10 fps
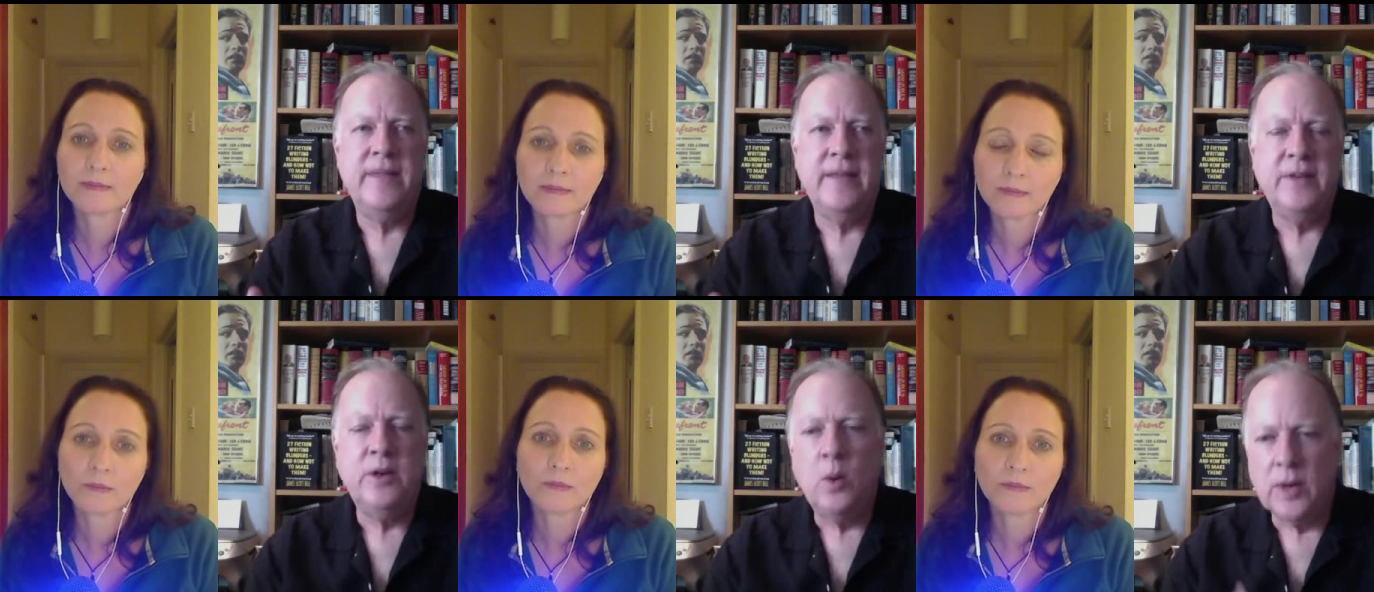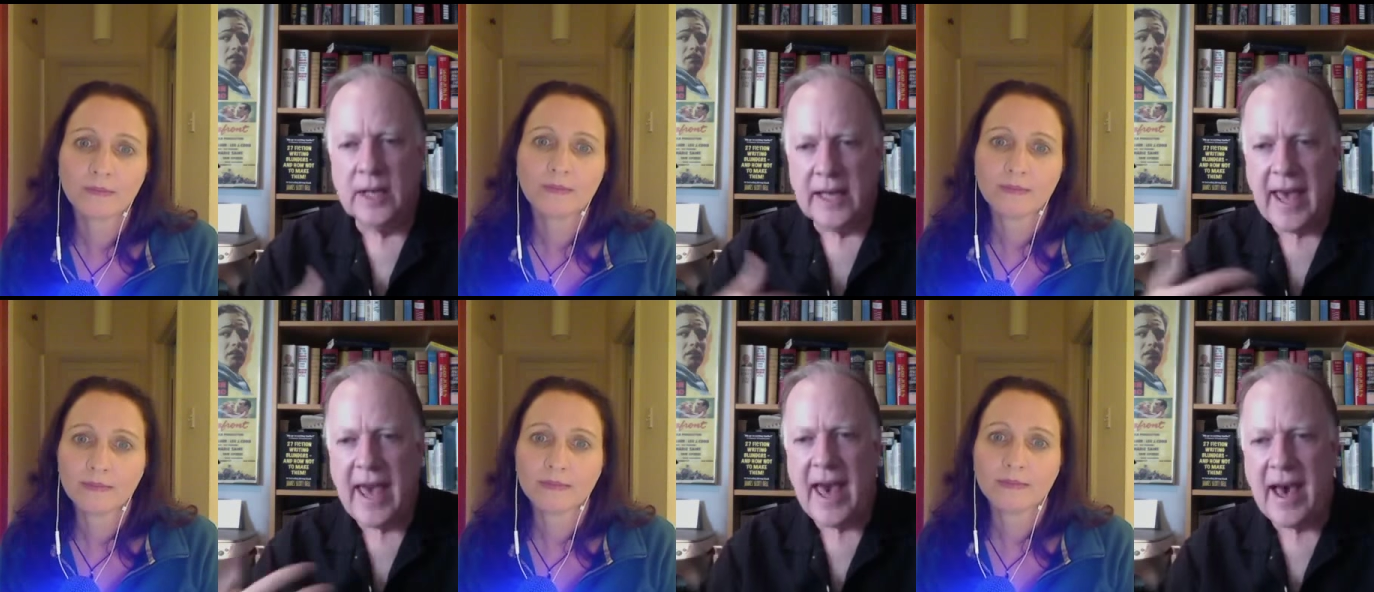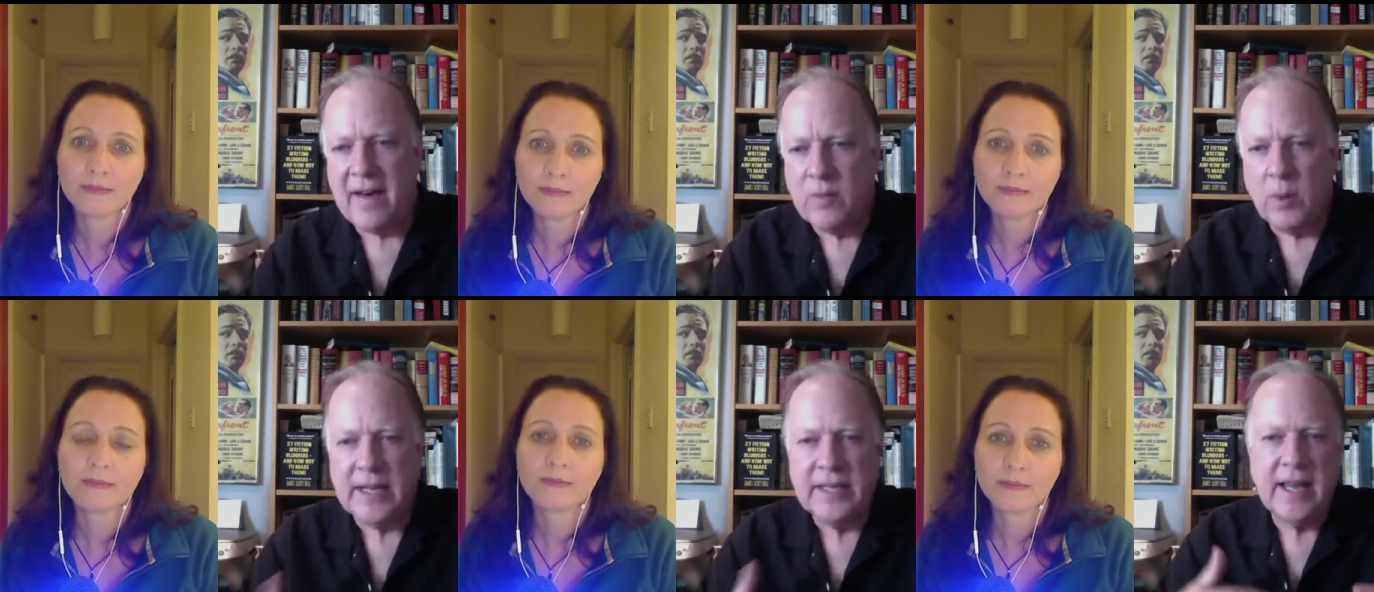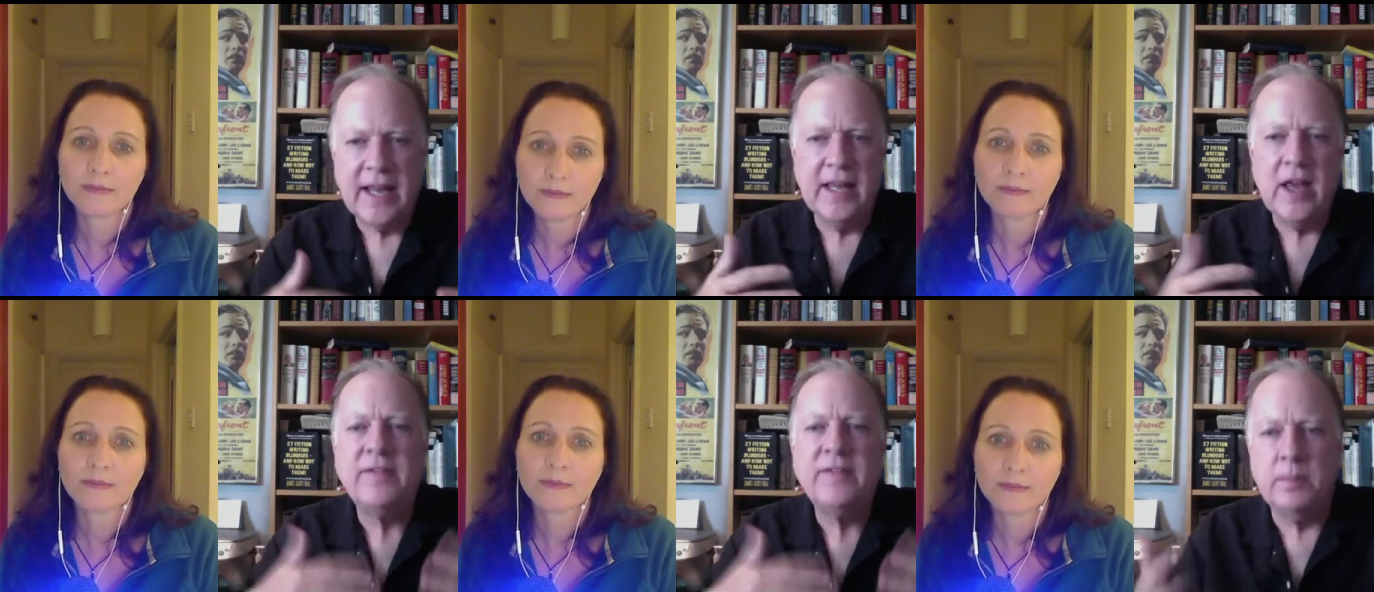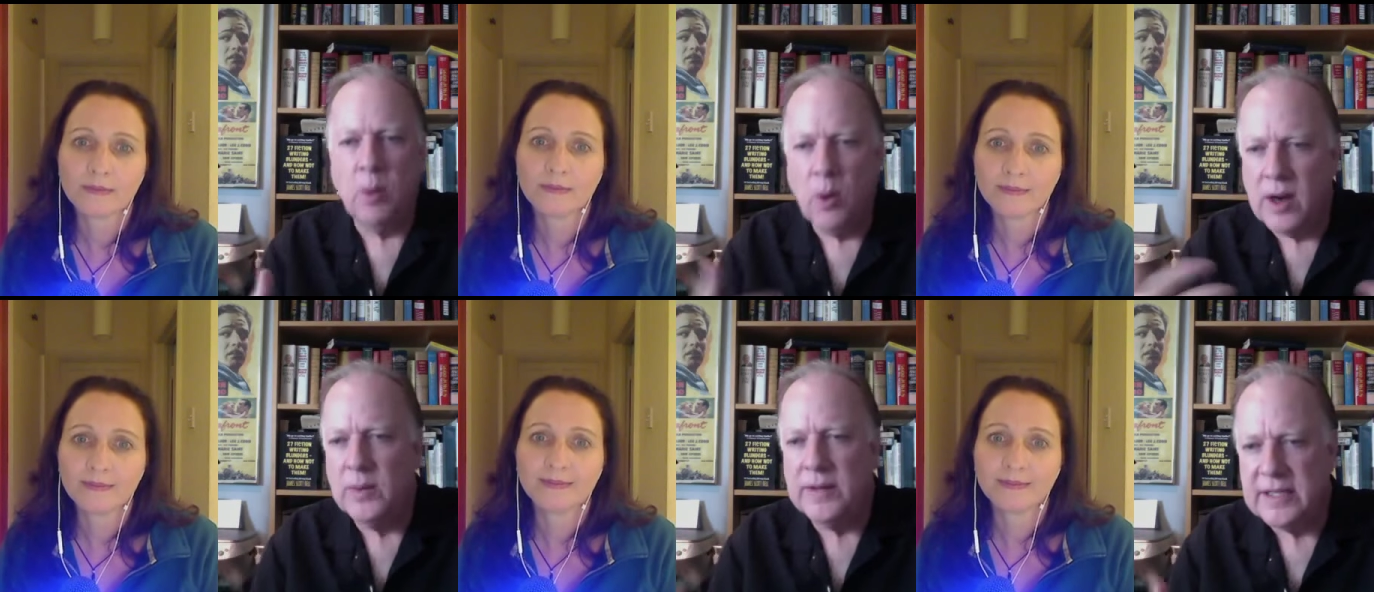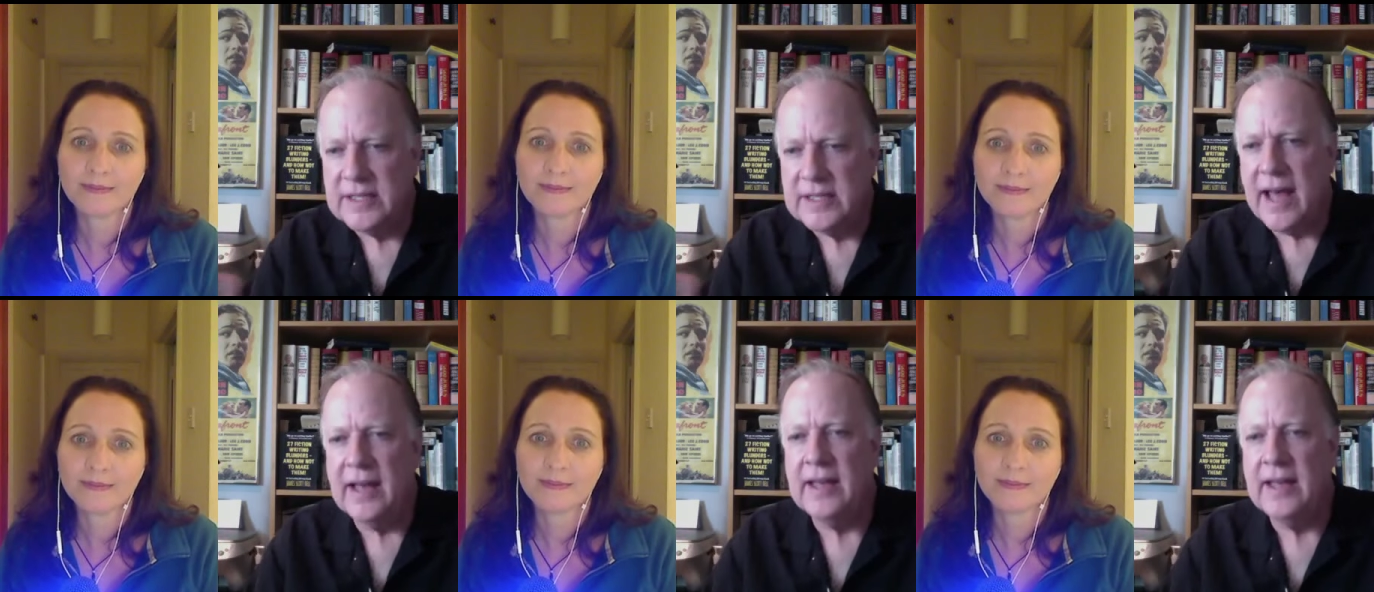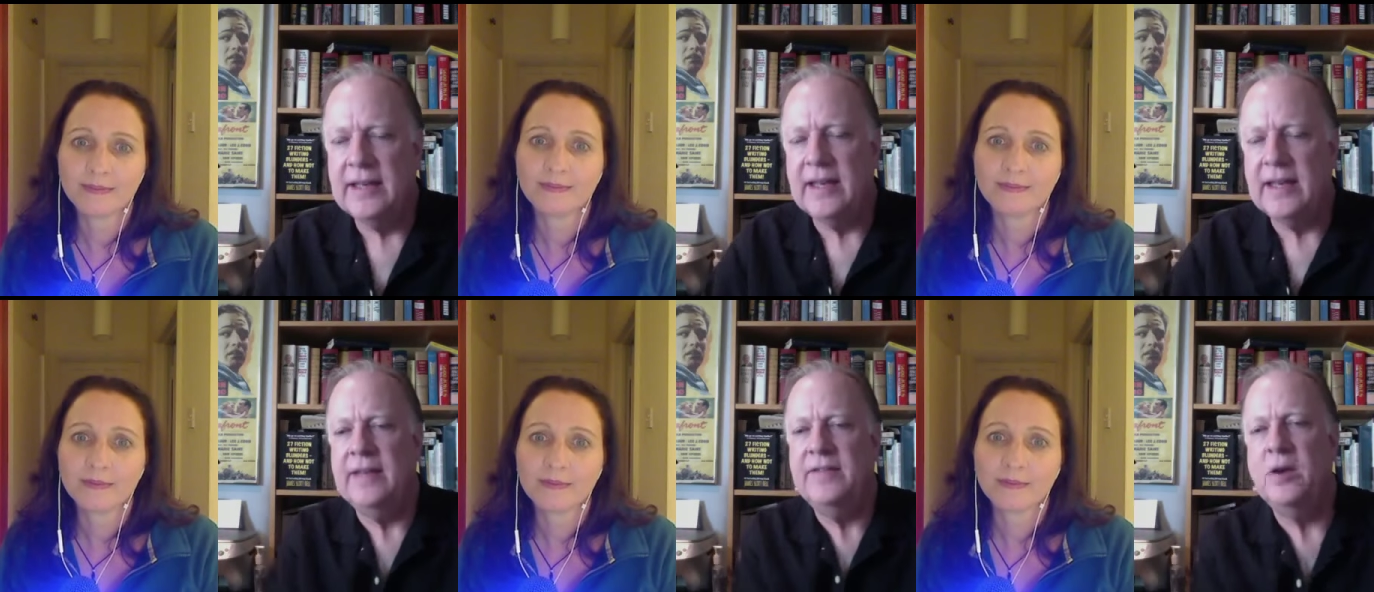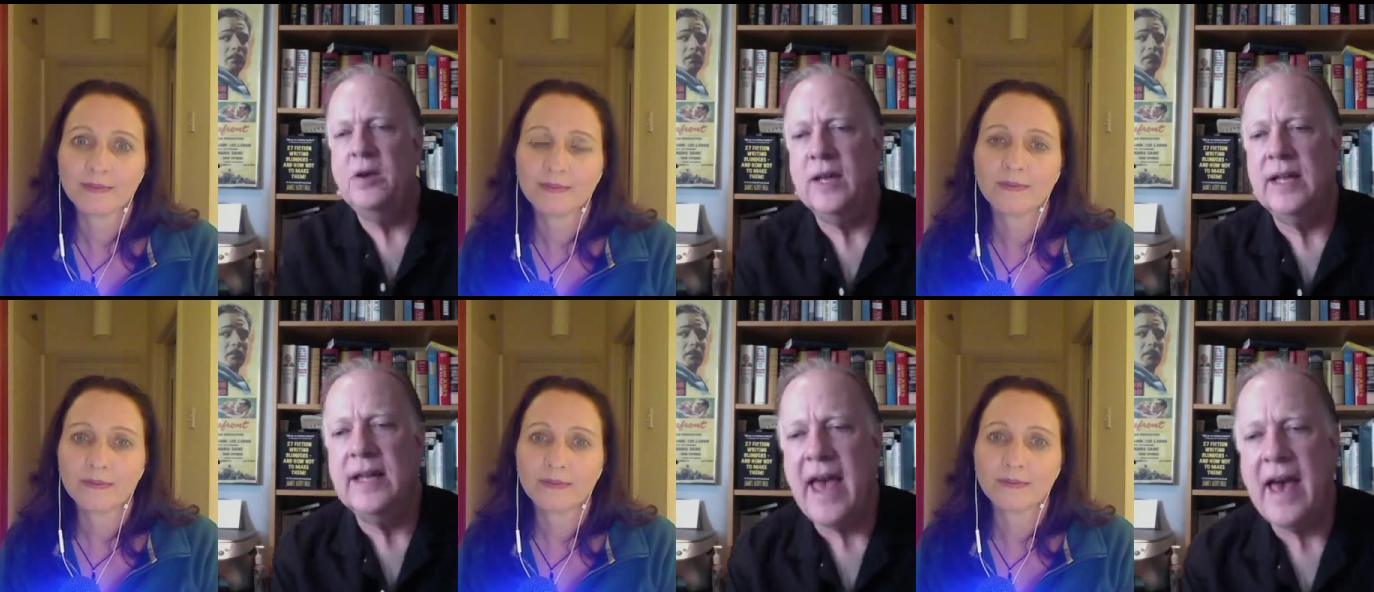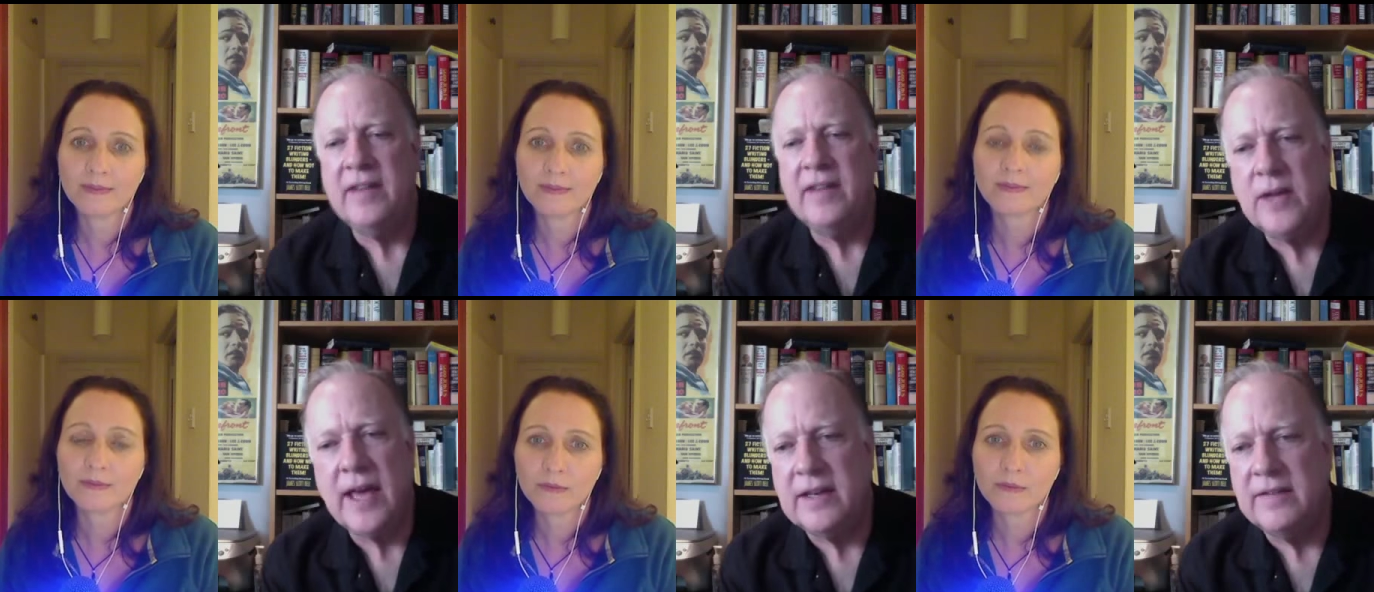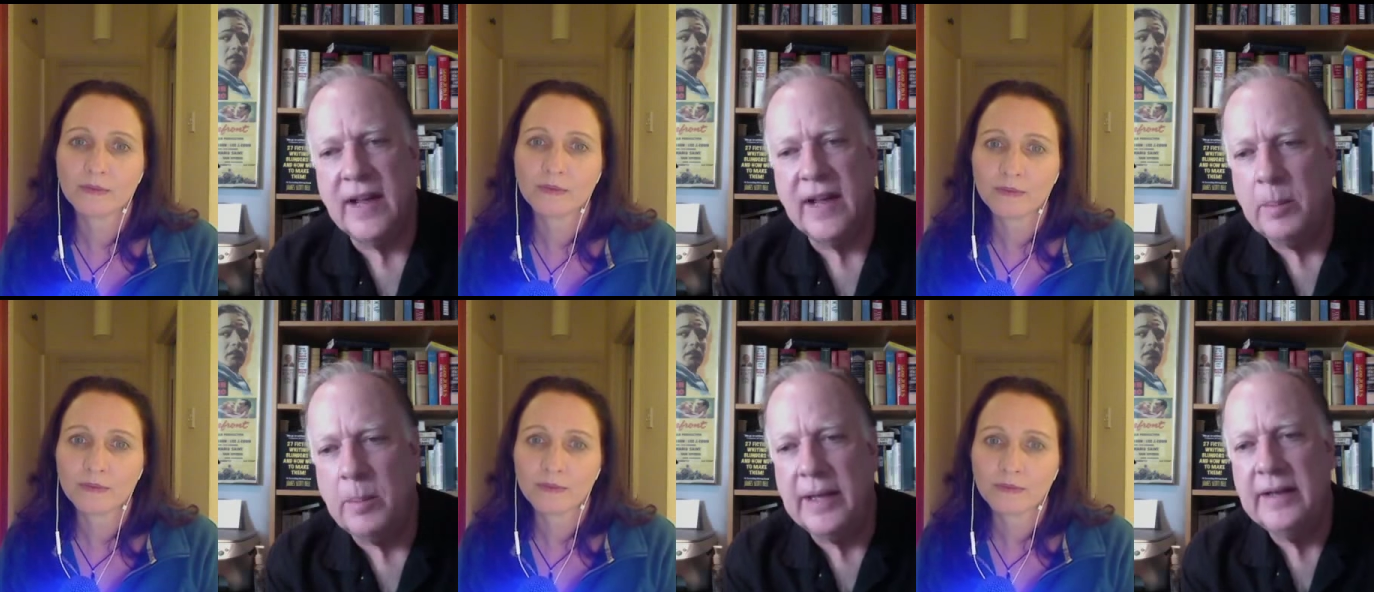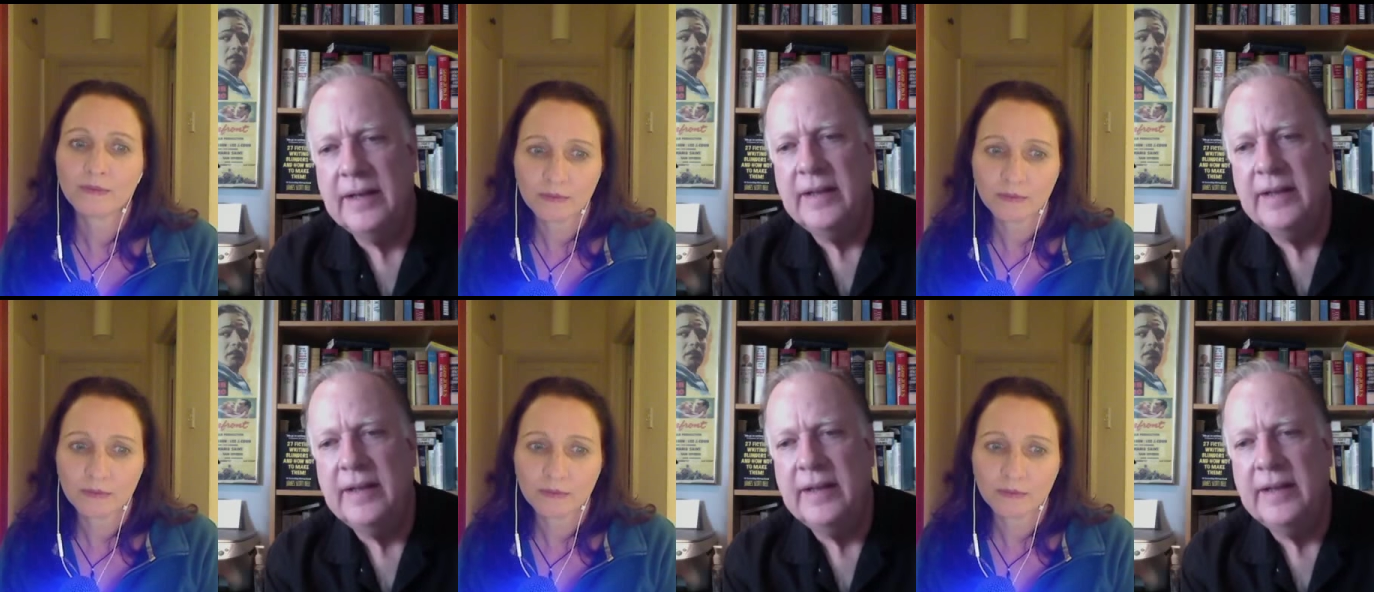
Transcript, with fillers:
Speaker 1: if you don't really have what it takes you have to be born with this talent and if you don't really have it you can't develop it